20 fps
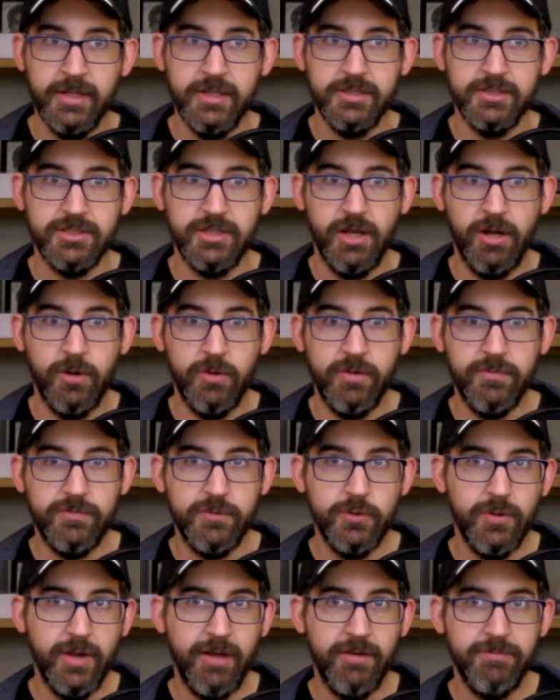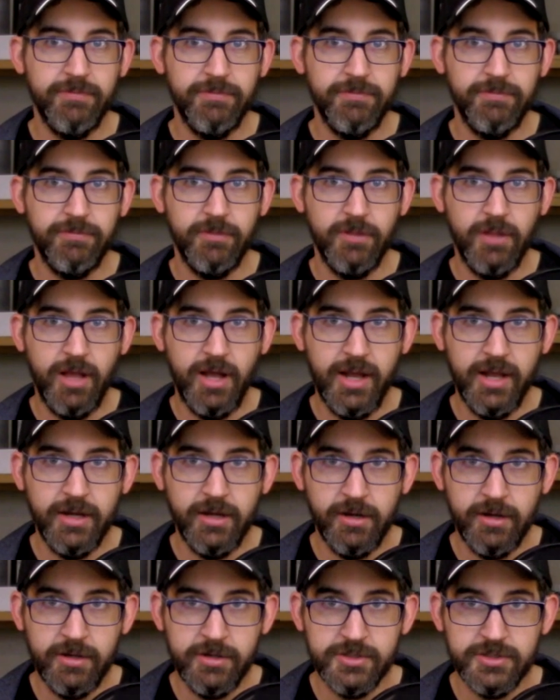So if you have
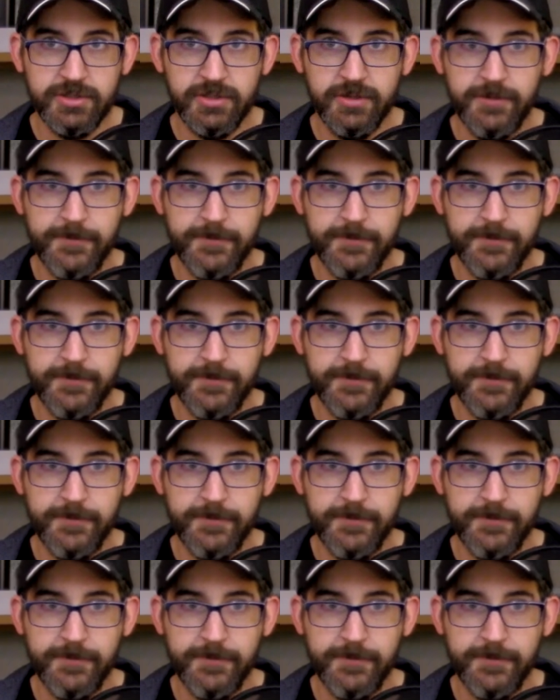flyers,